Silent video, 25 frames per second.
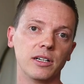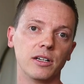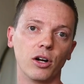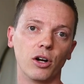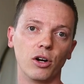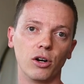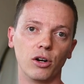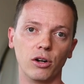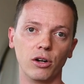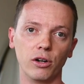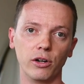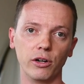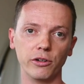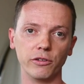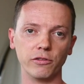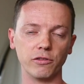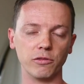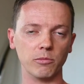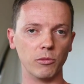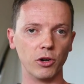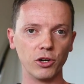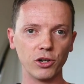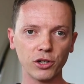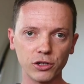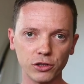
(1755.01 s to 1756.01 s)
of
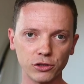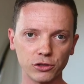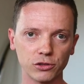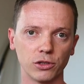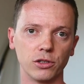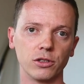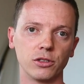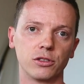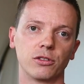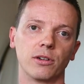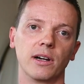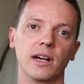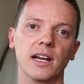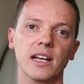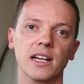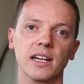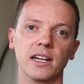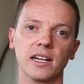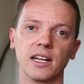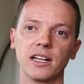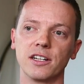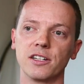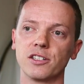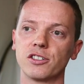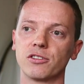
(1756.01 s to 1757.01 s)
motor control training
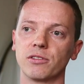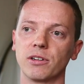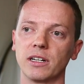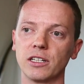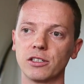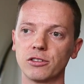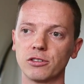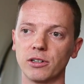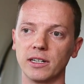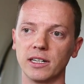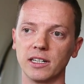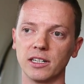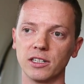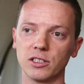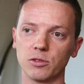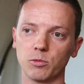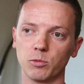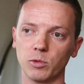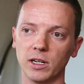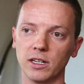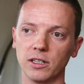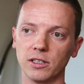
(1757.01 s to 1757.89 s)
and strength training as well.